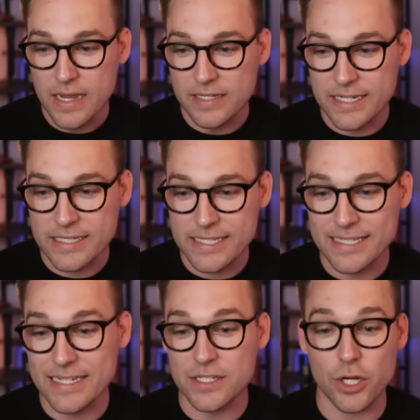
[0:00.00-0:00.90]
Since this
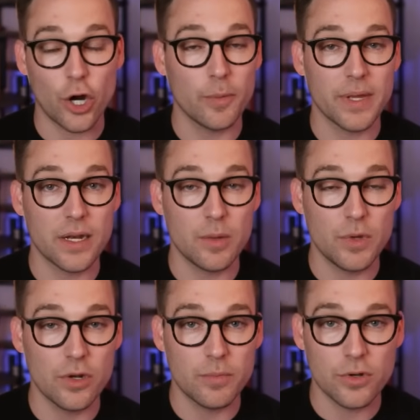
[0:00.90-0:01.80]
is carbon
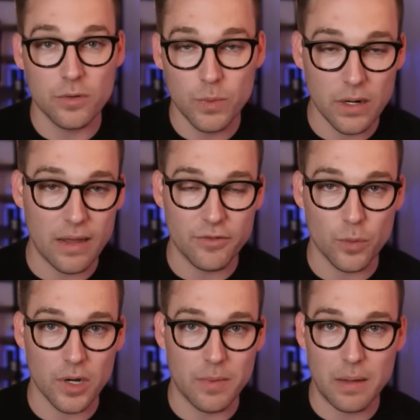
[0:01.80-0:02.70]
immutable, we don't have to
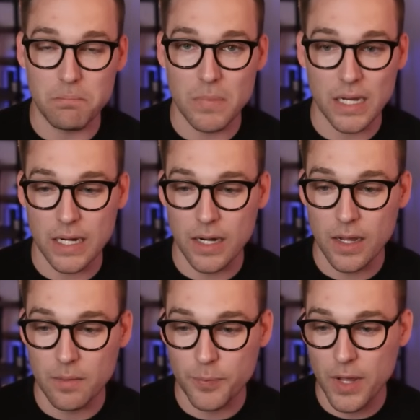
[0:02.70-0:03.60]
worry about mucking it
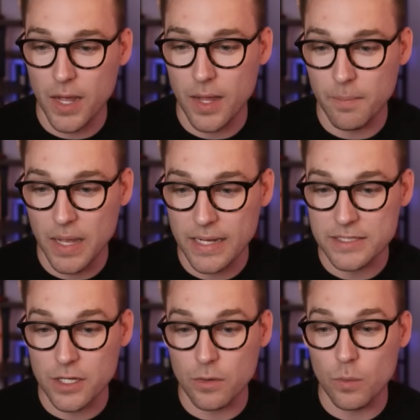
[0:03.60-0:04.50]
up. And
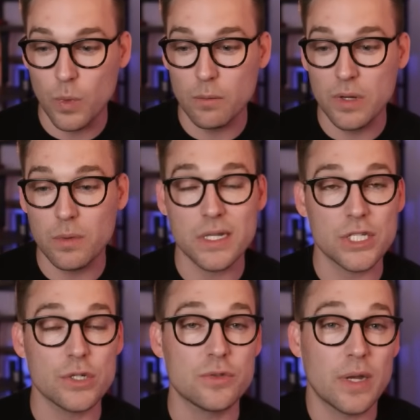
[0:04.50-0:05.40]
so what we want to
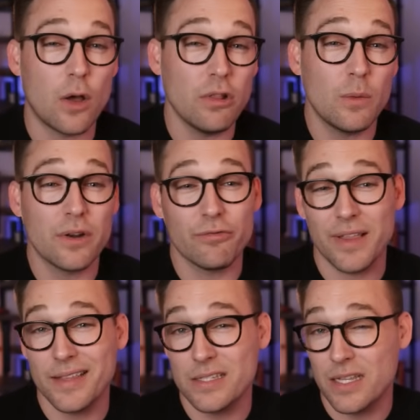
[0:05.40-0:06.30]
do is we only want to
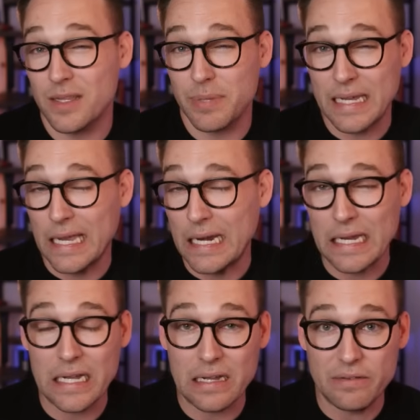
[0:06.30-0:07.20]
run this at the
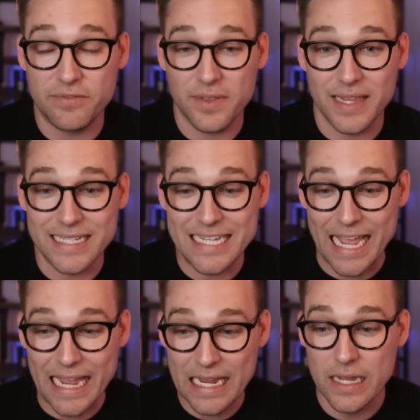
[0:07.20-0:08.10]
beginning of the
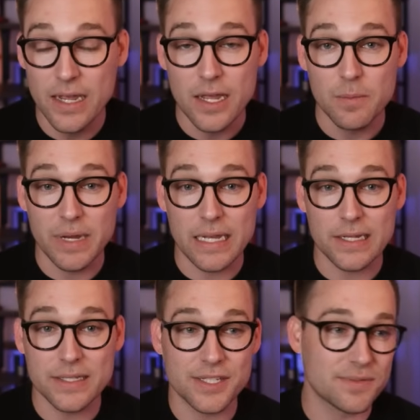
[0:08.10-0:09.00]
day
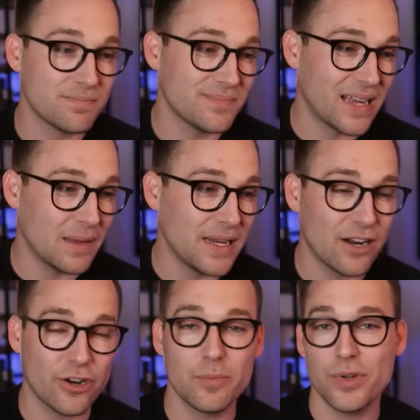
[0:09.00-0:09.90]
because, I mean,
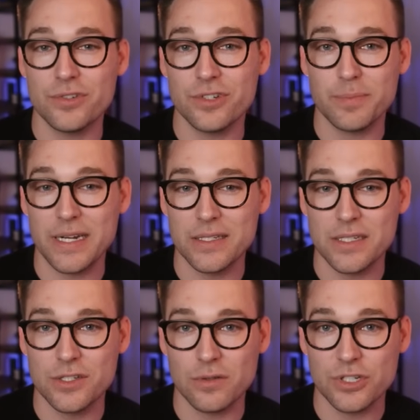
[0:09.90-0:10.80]
our composer
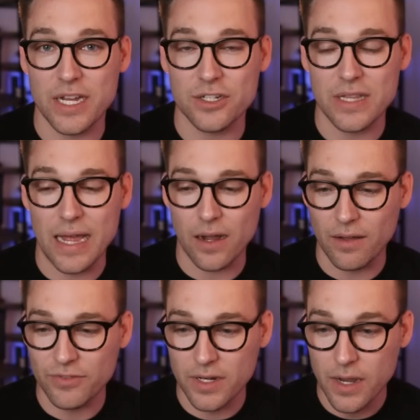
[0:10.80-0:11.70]
dependencies don't change that
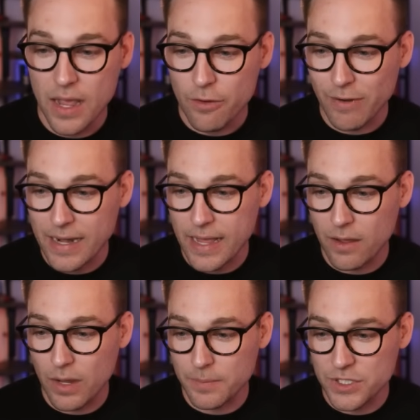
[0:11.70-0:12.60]
often. Right
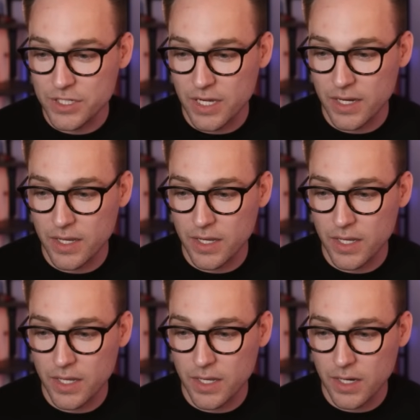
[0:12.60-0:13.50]
now, I'm just going
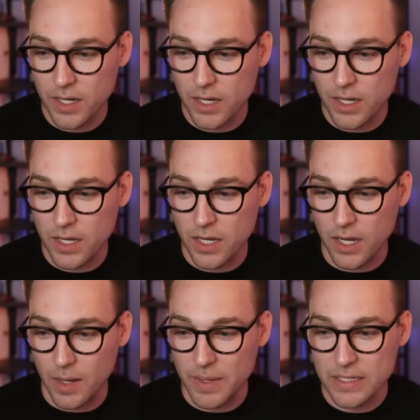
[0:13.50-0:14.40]
to
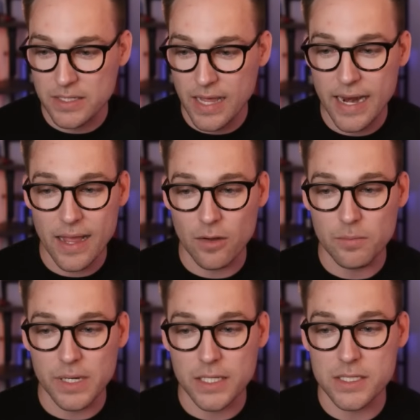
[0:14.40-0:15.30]
comment that out
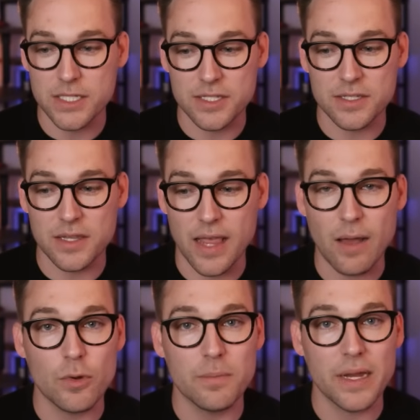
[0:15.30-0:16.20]
because
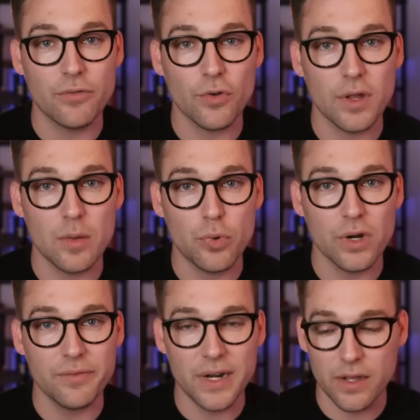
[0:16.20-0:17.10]
that would make for a really
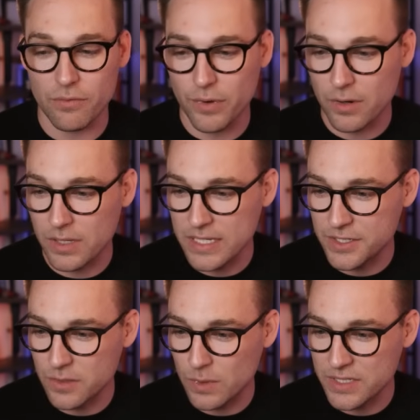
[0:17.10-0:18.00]
boring video if we could only
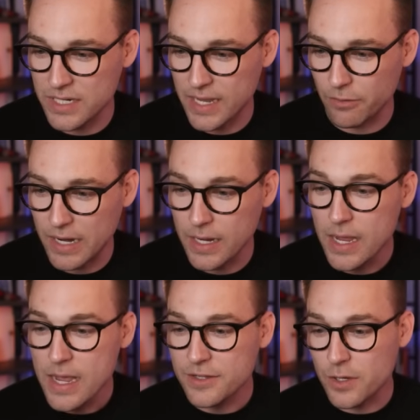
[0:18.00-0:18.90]
test it once a day, right?
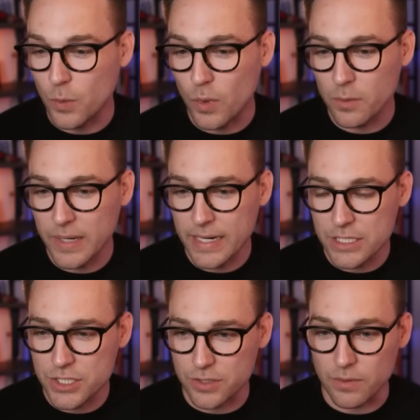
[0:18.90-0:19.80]
So what are we going
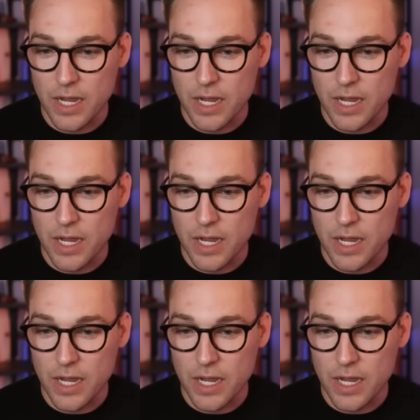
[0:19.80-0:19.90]
to do?